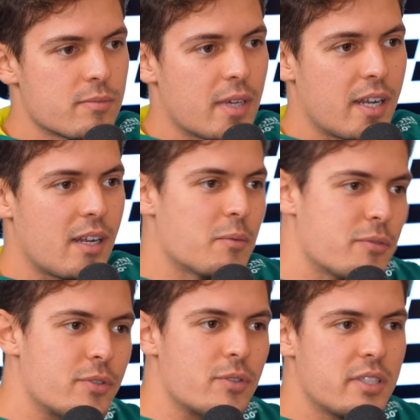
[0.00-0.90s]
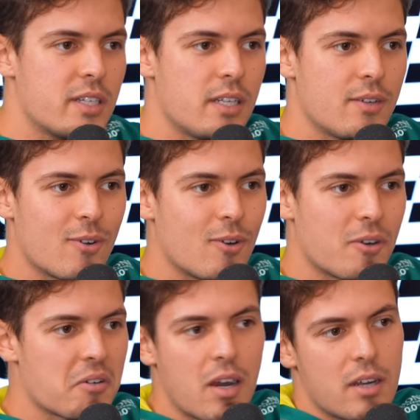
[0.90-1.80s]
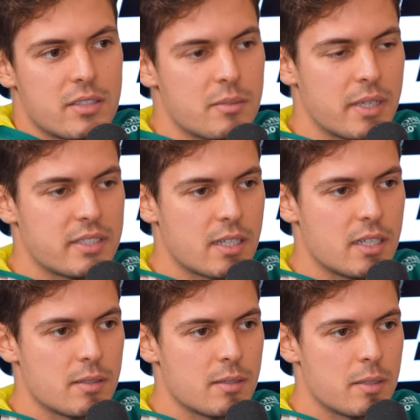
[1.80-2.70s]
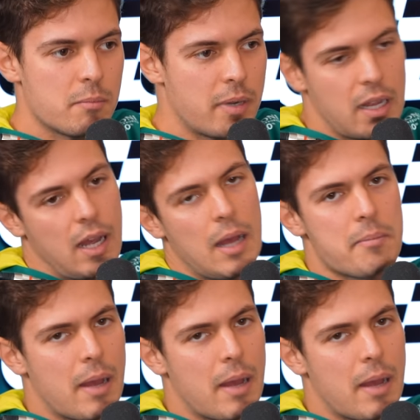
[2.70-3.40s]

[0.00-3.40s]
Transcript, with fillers: and then I moved to Italy for karting, basically but I, am I'm,